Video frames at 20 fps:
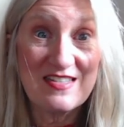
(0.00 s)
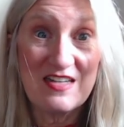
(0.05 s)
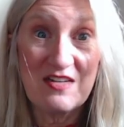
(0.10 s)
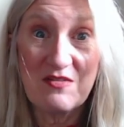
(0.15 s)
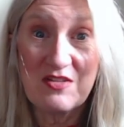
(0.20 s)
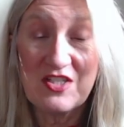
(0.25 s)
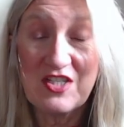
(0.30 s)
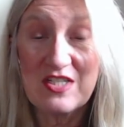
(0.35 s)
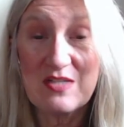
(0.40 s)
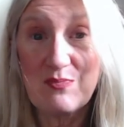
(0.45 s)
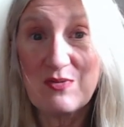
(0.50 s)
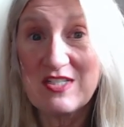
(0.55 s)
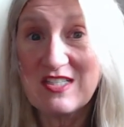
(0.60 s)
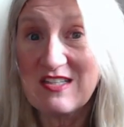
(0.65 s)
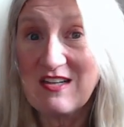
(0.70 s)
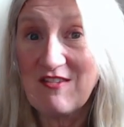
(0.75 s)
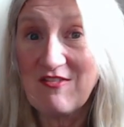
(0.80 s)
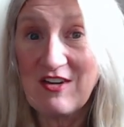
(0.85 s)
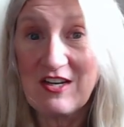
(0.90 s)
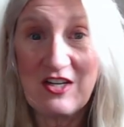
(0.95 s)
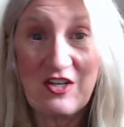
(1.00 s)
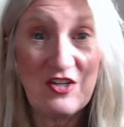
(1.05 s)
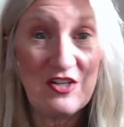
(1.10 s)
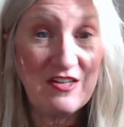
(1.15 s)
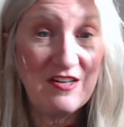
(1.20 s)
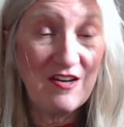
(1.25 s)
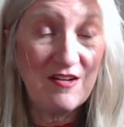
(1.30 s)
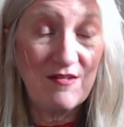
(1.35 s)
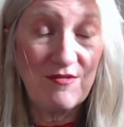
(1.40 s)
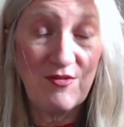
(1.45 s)
and it would just be stuff I could
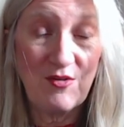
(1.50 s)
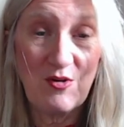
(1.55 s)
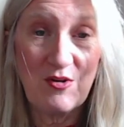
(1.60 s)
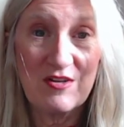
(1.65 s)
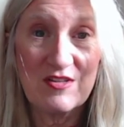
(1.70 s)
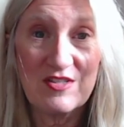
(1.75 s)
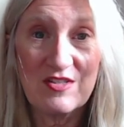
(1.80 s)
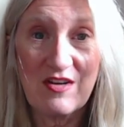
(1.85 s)
not afford.